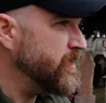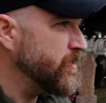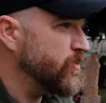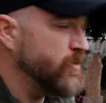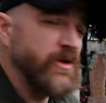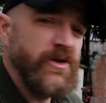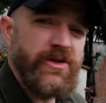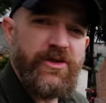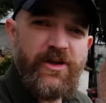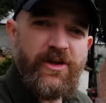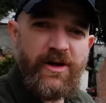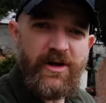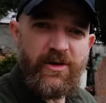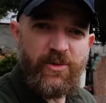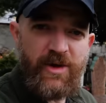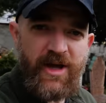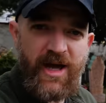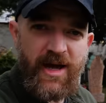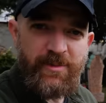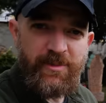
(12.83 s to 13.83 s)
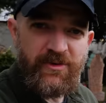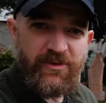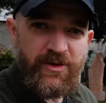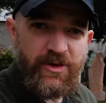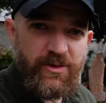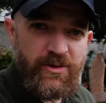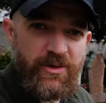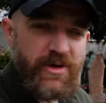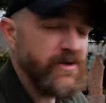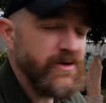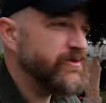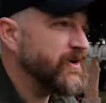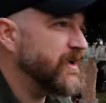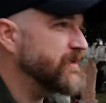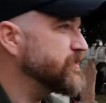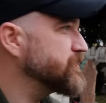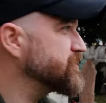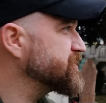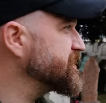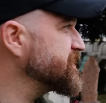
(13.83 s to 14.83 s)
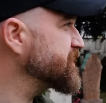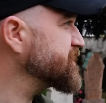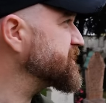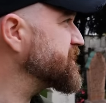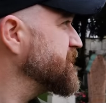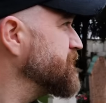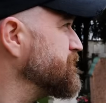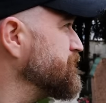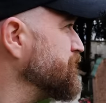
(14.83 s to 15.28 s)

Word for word: with We Happy Few 506th,